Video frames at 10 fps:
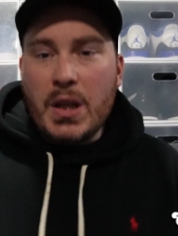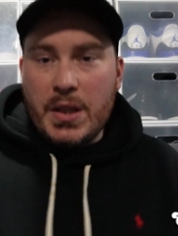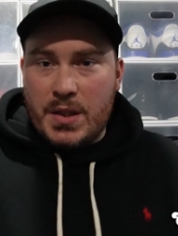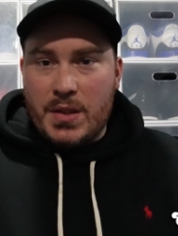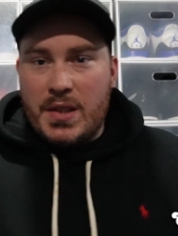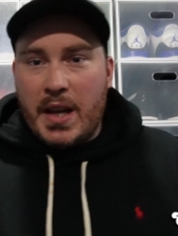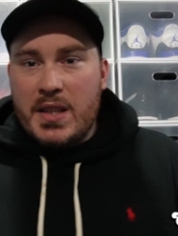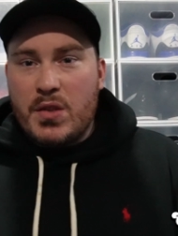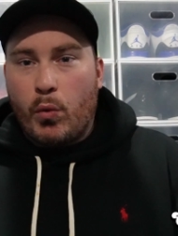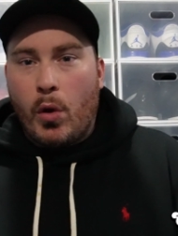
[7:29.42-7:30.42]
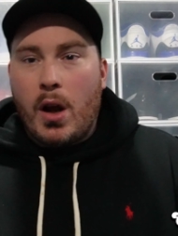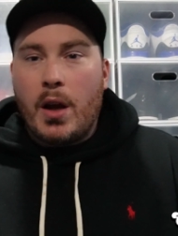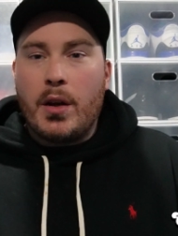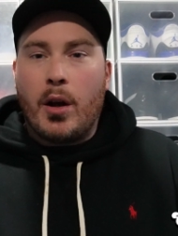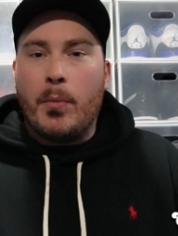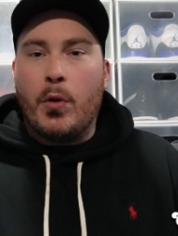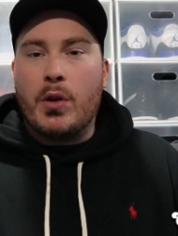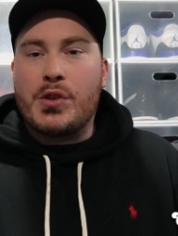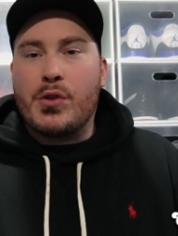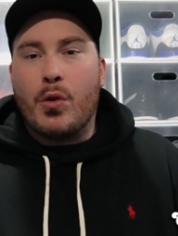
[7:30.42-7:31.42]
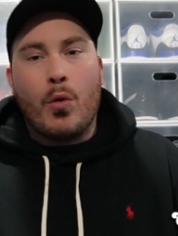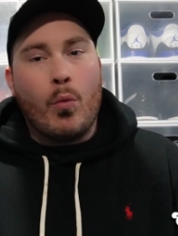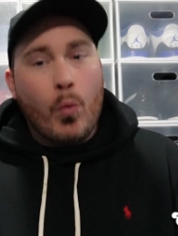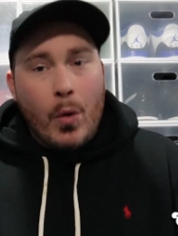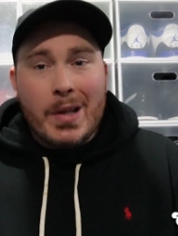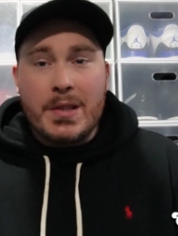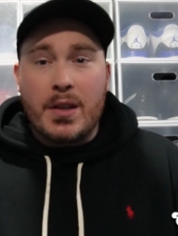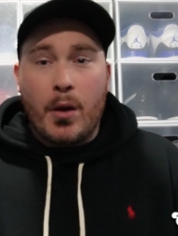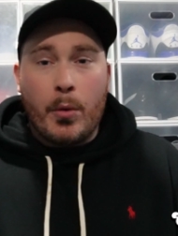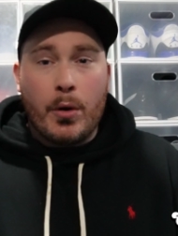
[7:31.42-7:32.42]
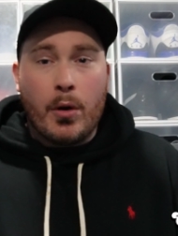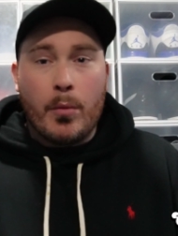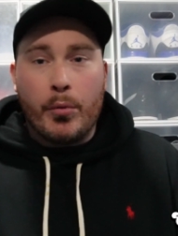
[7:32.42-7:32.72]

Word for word: There's a test run. I'm not sure what is going on.